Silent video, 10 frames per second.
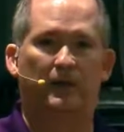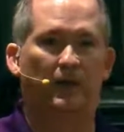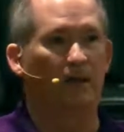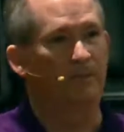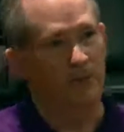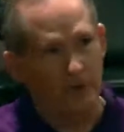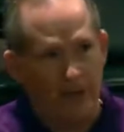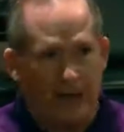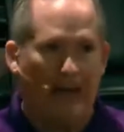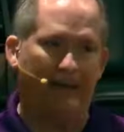And if they're
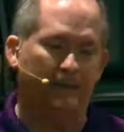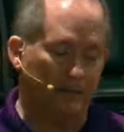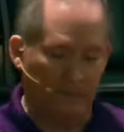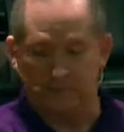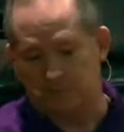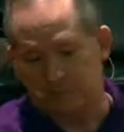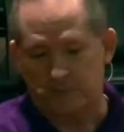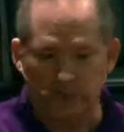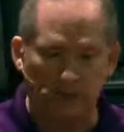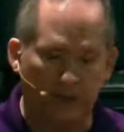not,
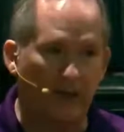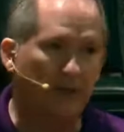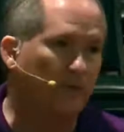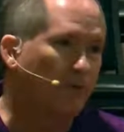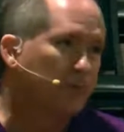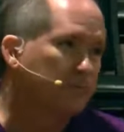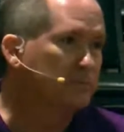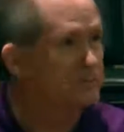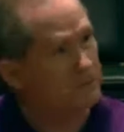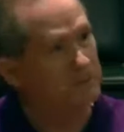they're kind
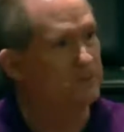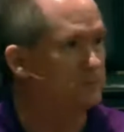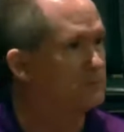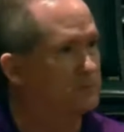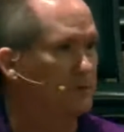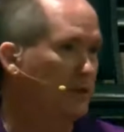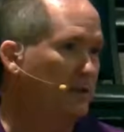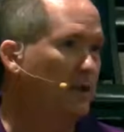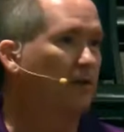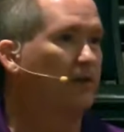of
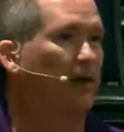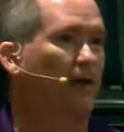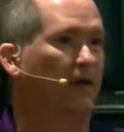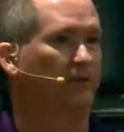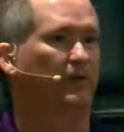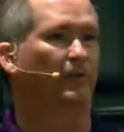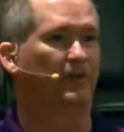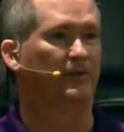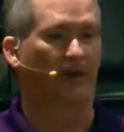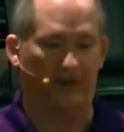irritating, shall
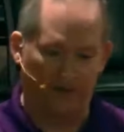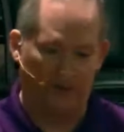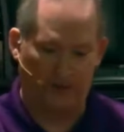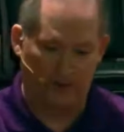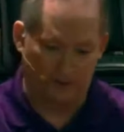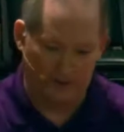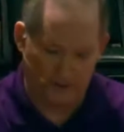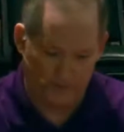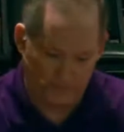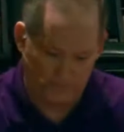we say,
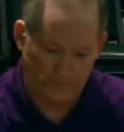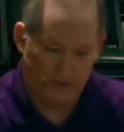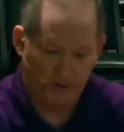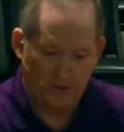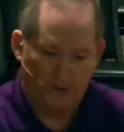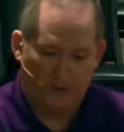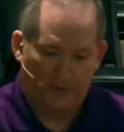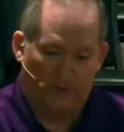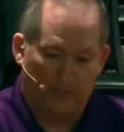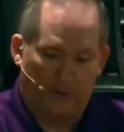annoying.
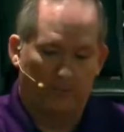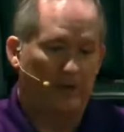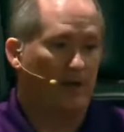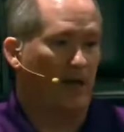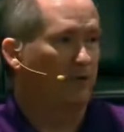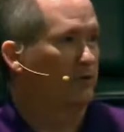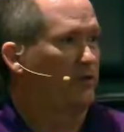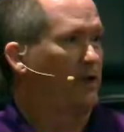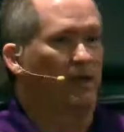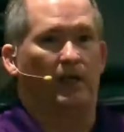Then they become teenagers
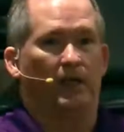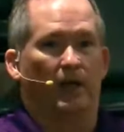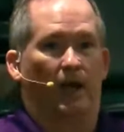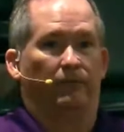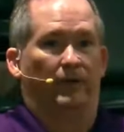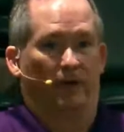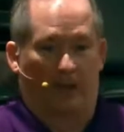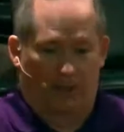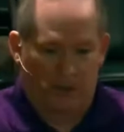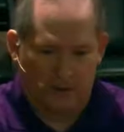and they can eat everything.